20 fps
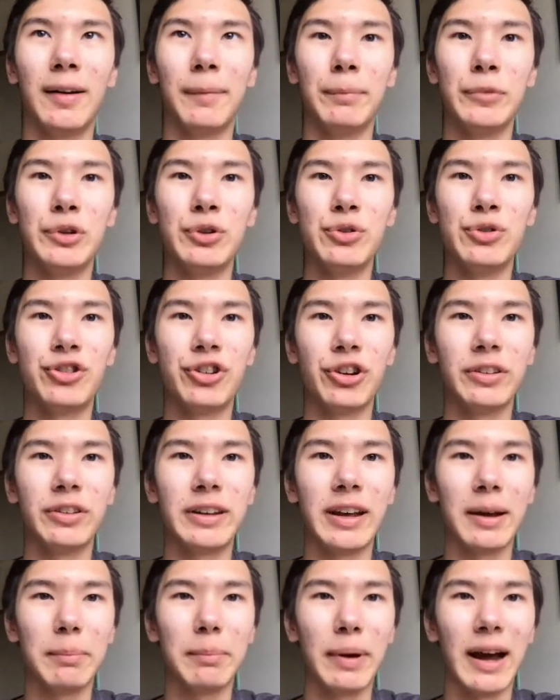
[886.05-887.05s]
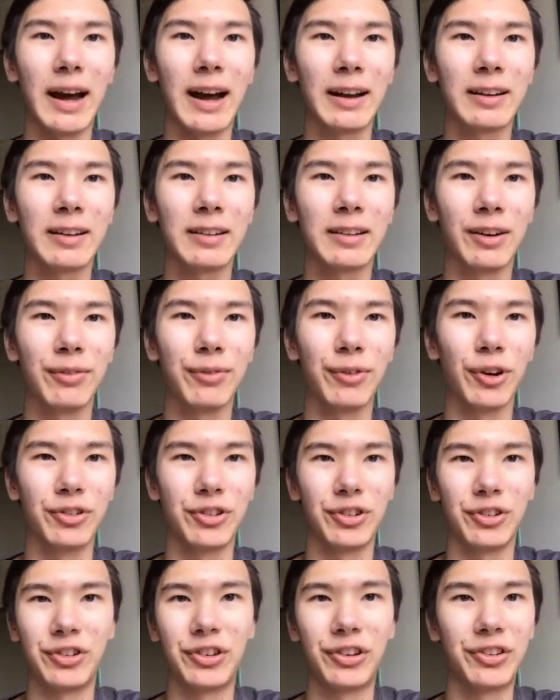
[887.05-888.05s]
you should get back a
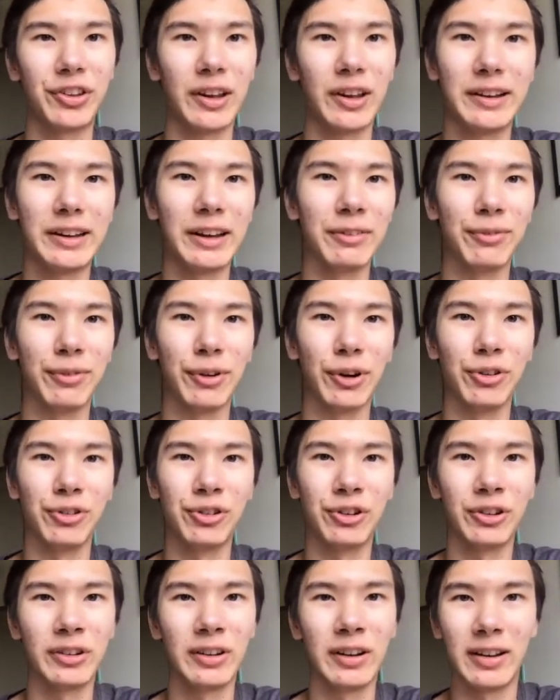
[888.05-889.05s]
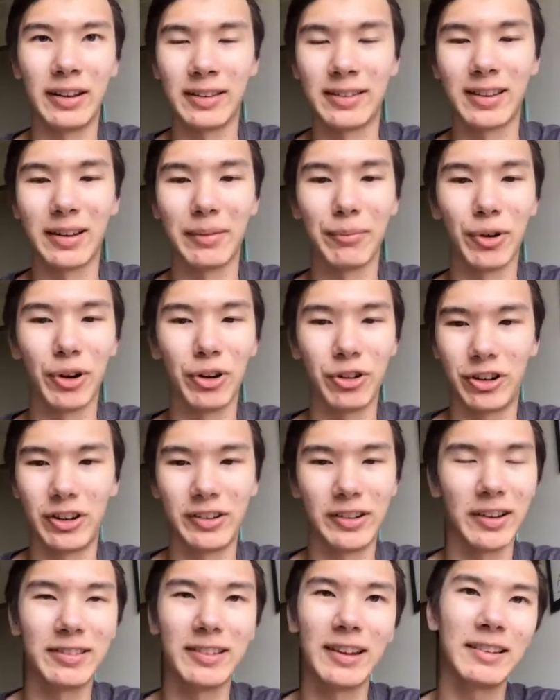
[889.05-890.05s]
version. So say git version and then some version. It
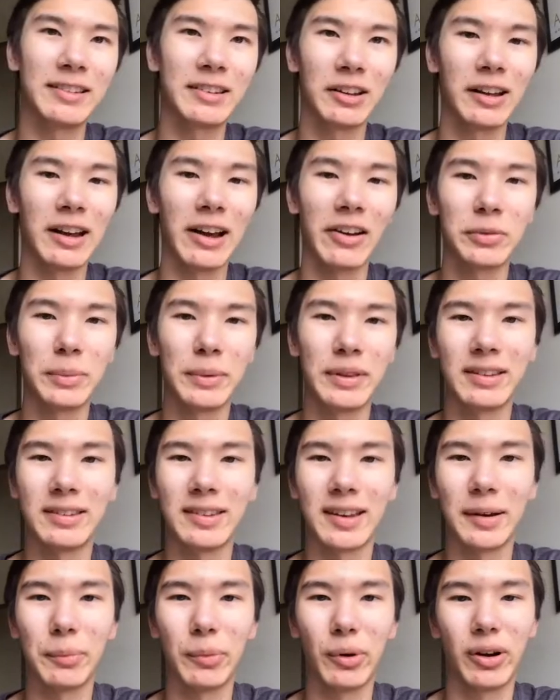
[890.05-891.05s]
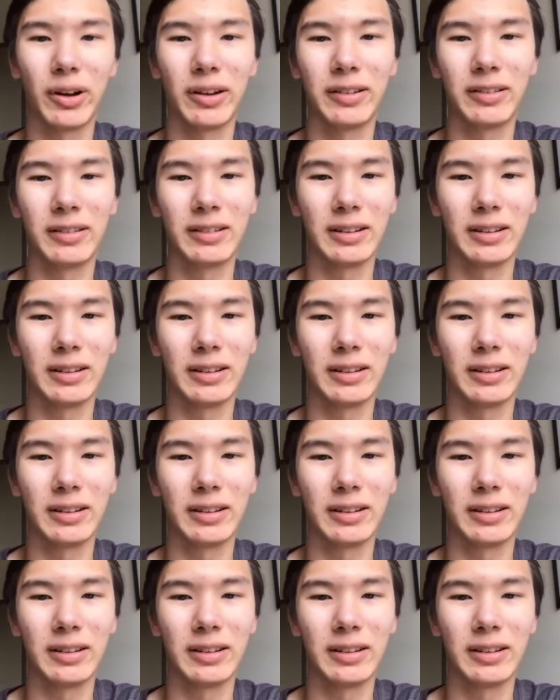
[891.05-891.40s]
doesn't necessarily have to be the same one.